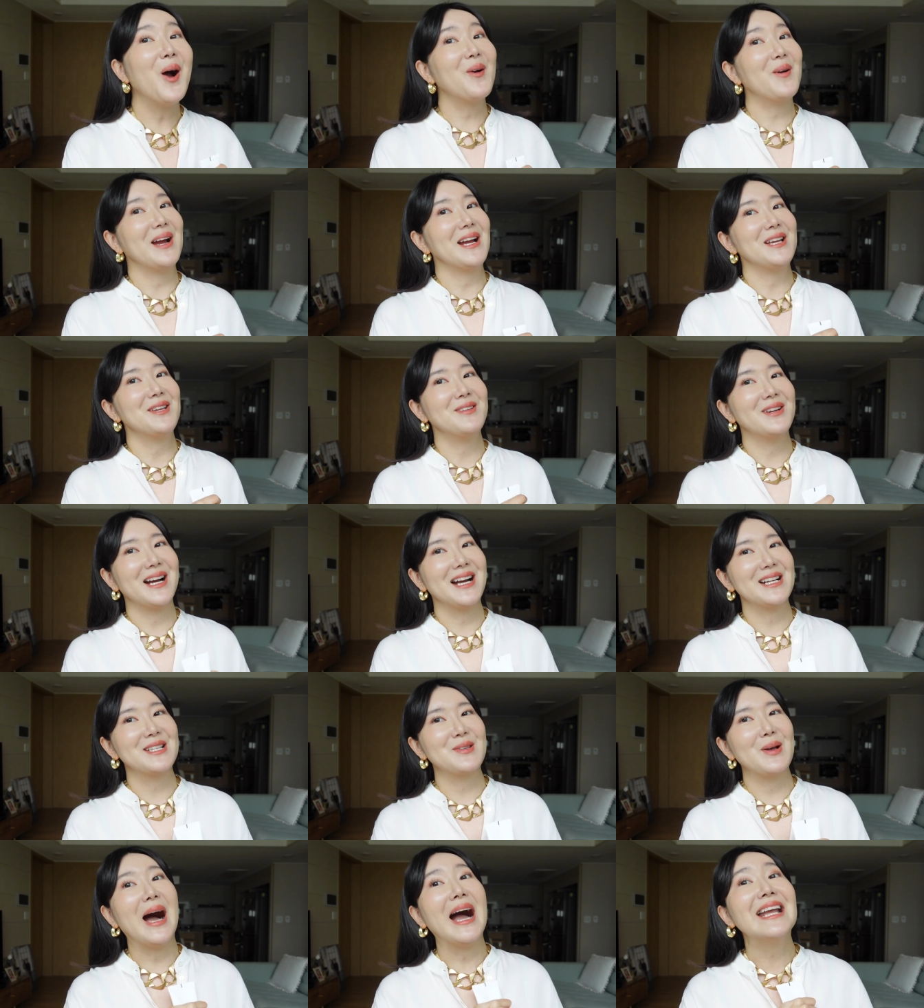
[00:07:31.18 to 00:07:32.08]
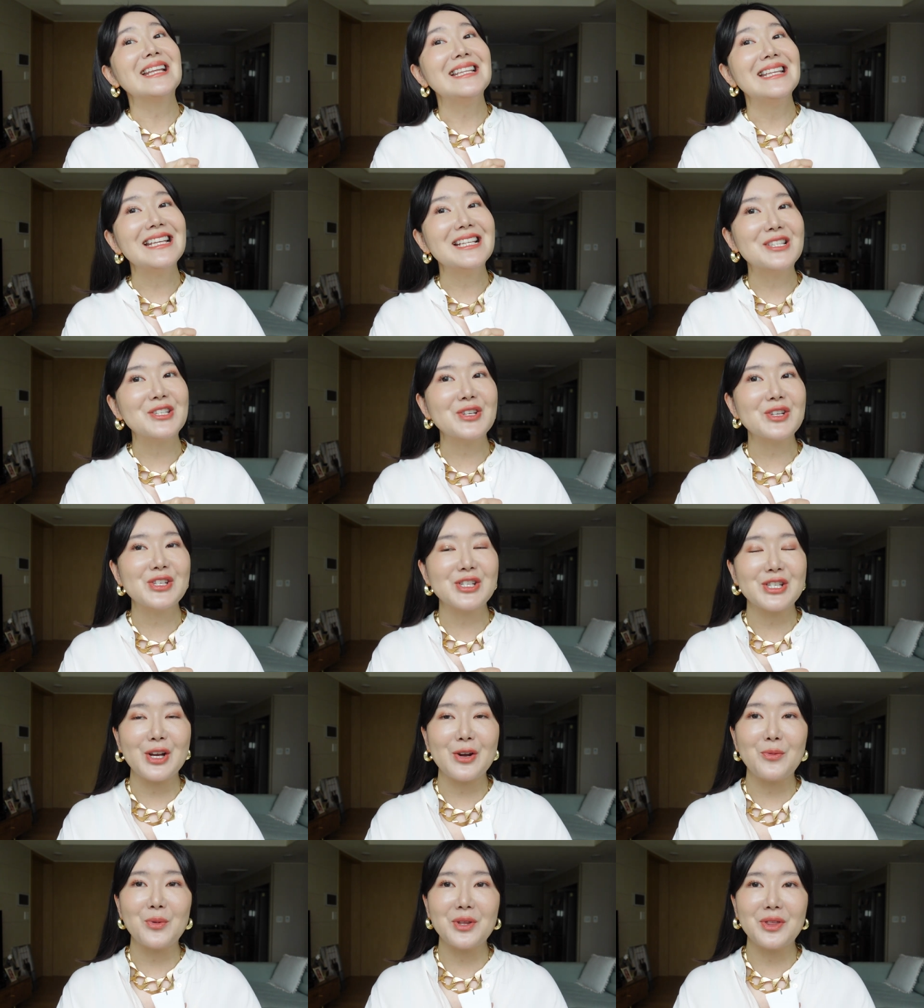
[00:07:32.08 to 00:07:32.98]
All right, you guys, so I need to
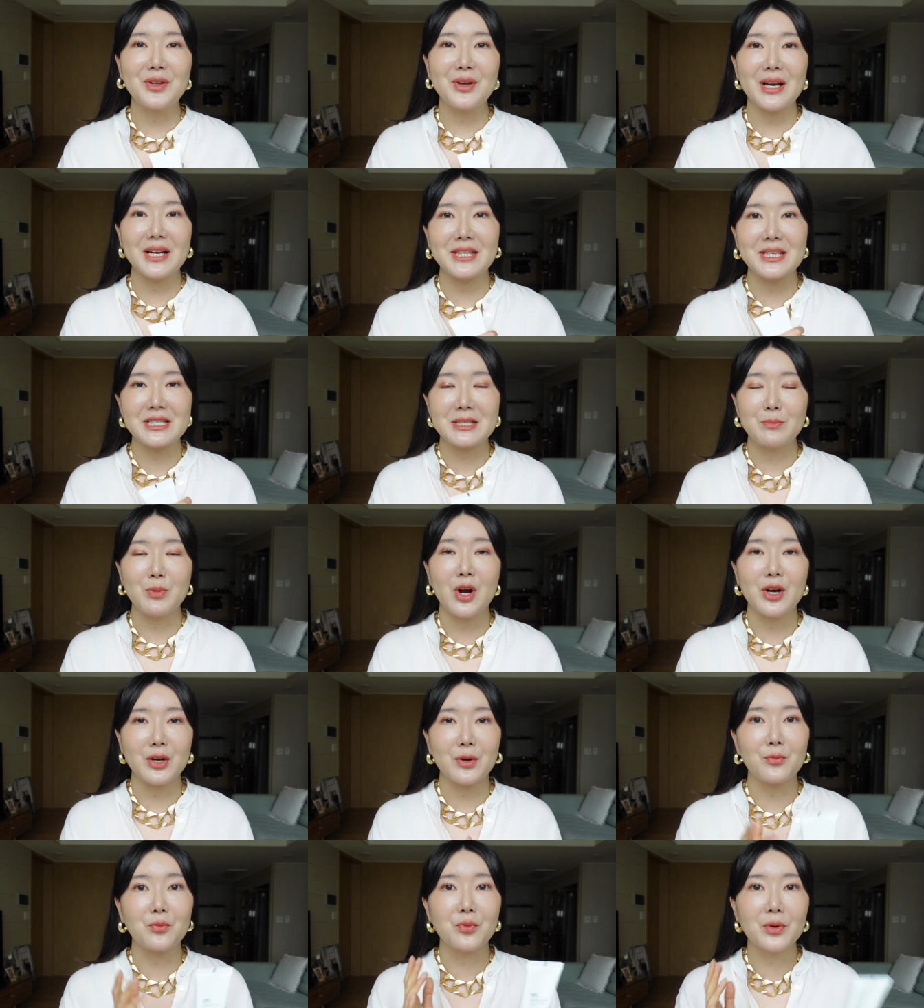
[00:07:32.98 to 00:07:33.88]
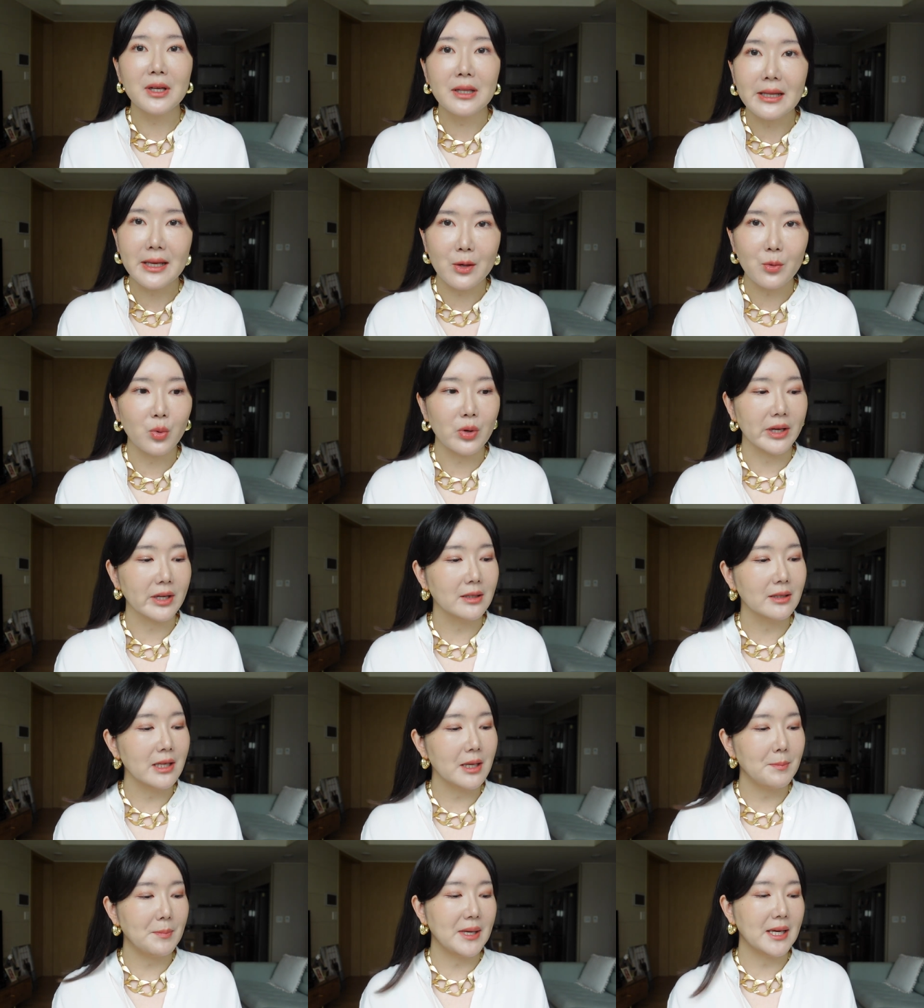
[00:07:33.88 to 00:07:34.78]
share with you guys this product really
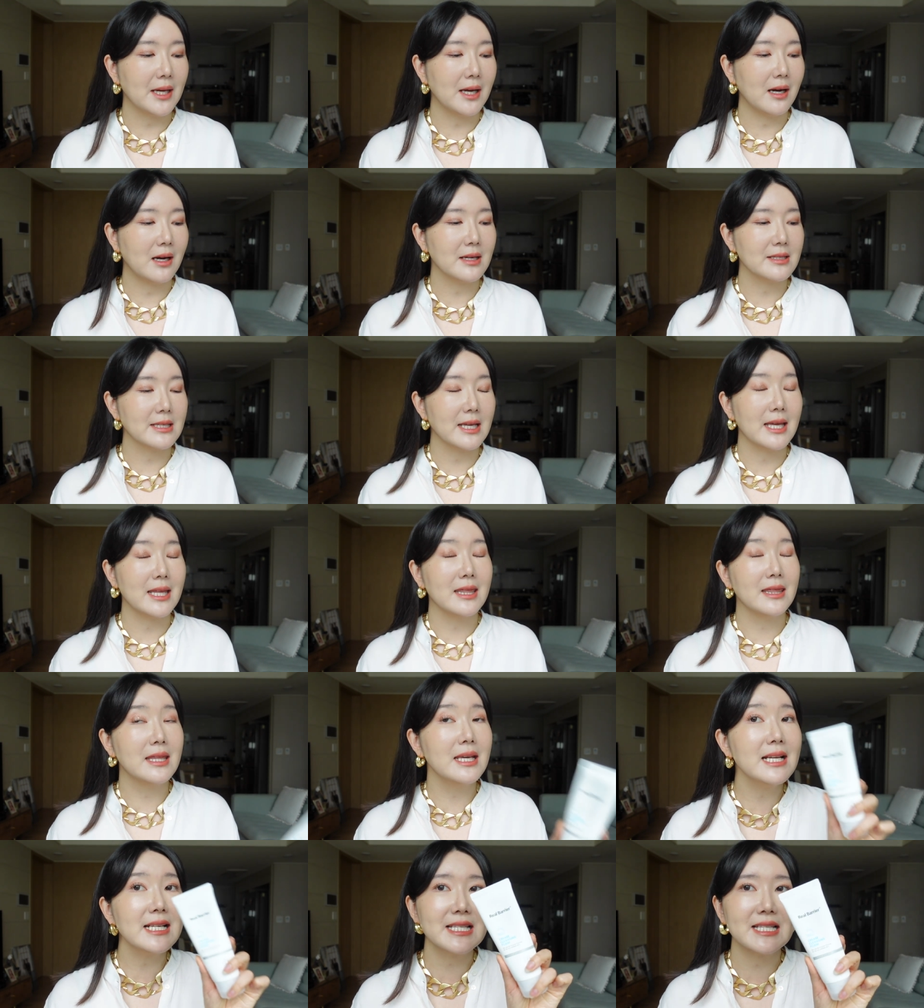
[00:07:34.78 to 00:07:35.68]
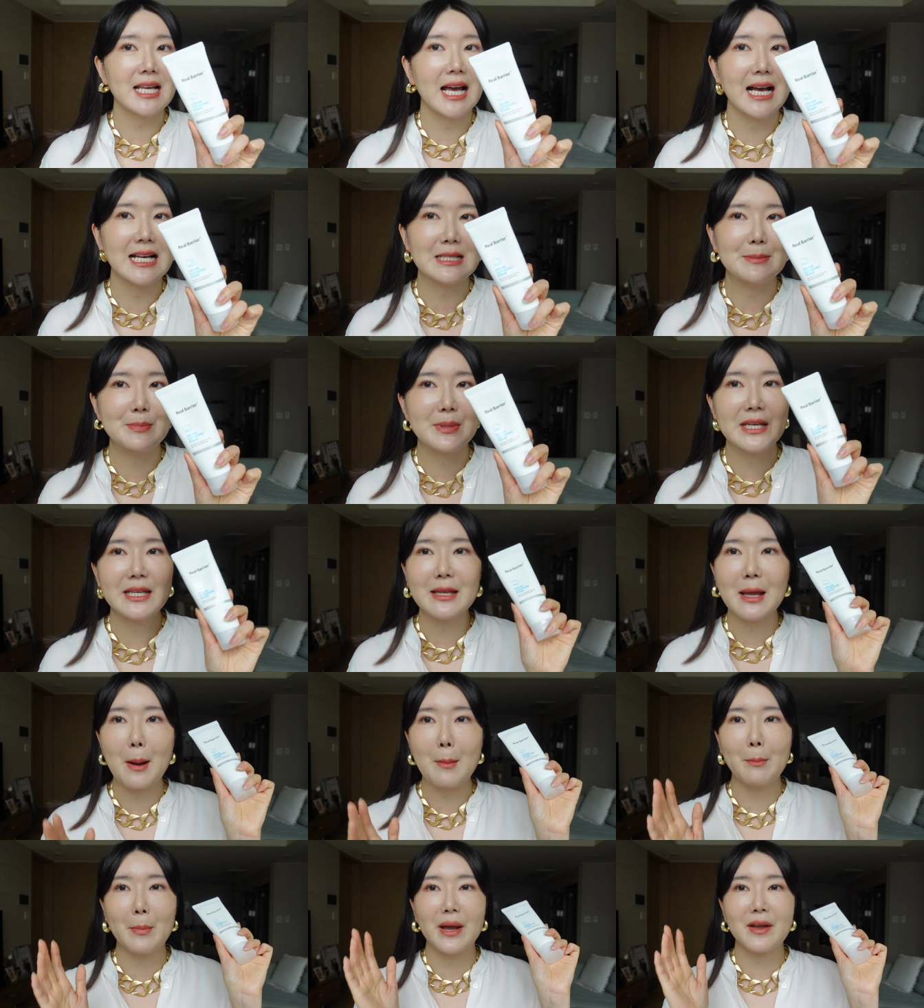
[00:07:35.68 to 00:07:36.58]
quickly because this has been
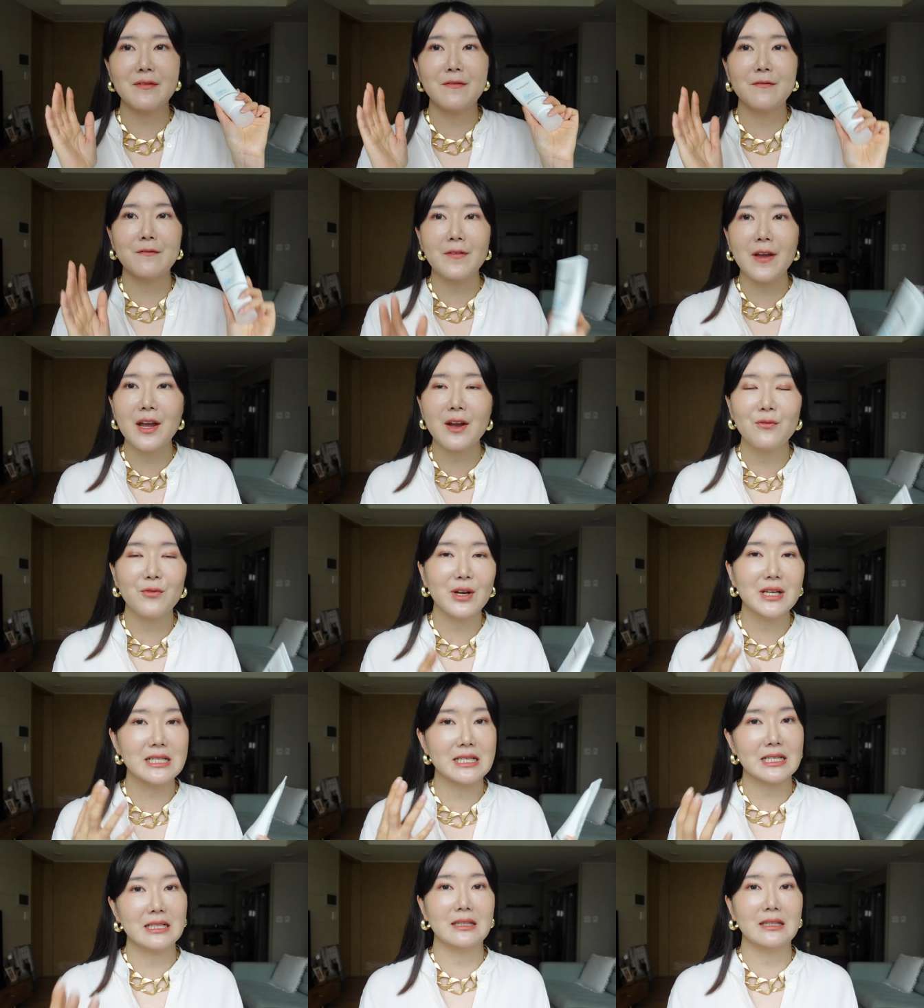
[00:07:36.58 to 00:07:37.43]
my favorite